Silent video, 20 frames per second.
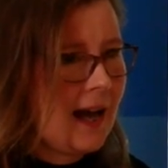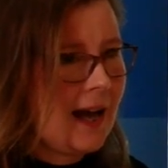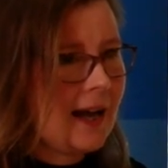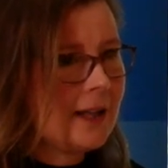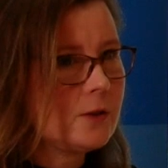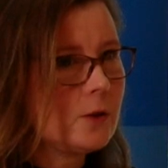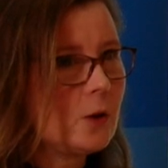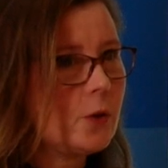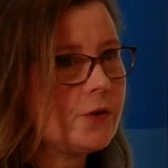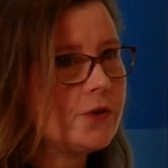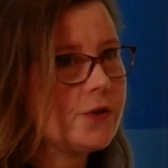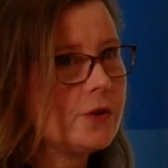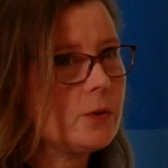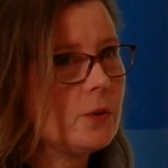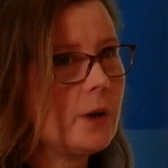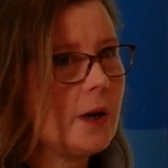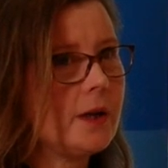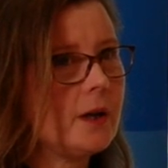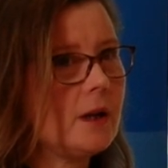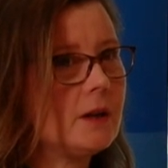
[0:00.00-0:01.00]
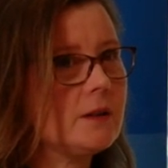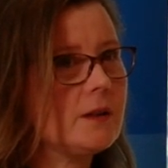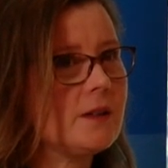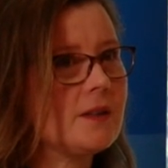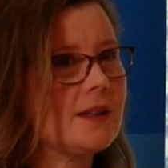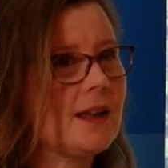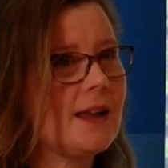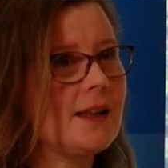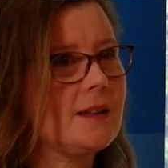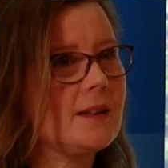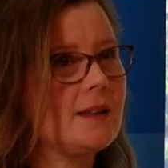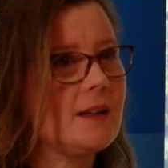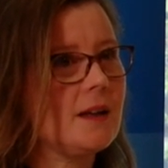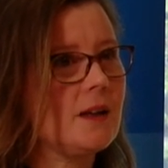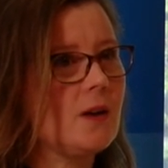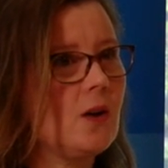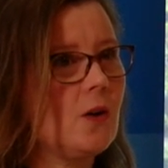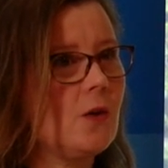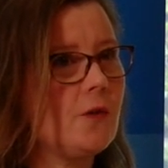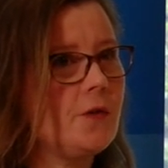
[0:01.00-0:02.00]
And also an understanding
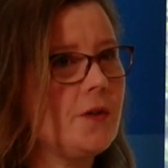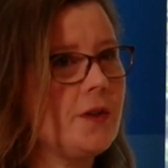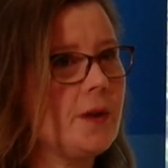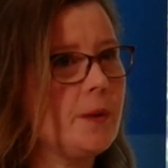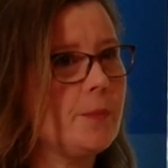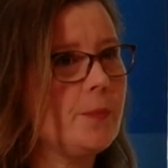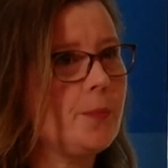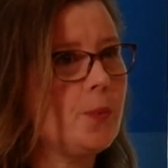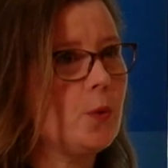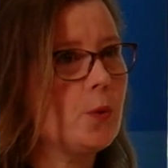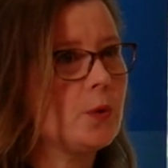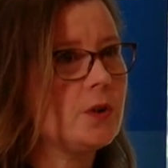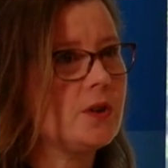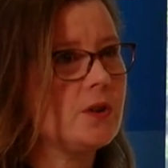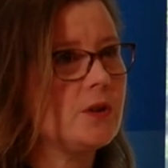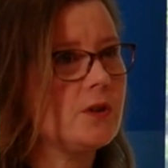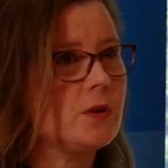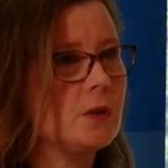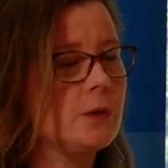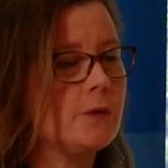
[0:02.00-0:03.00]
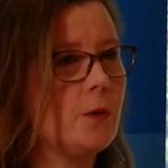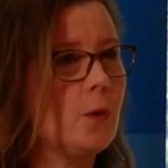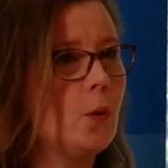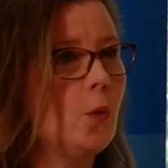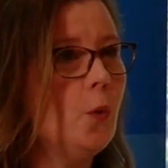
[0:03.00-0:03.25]
of the importance of